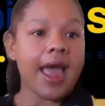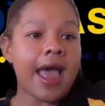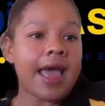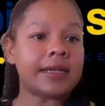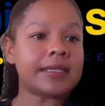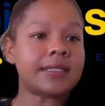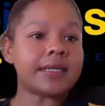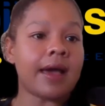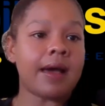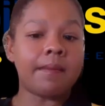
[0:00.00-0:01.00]
and
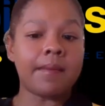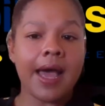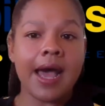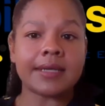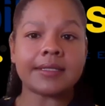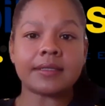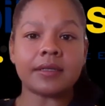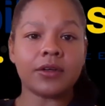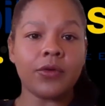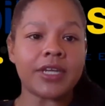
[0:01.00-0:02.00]
ask
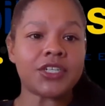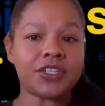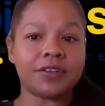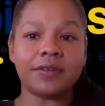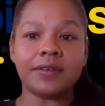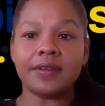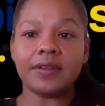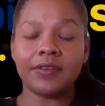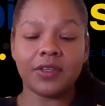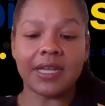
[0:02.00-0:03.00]
a question
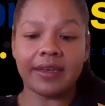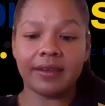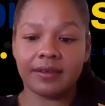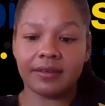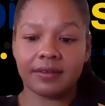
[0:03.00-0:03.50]
if you'd like.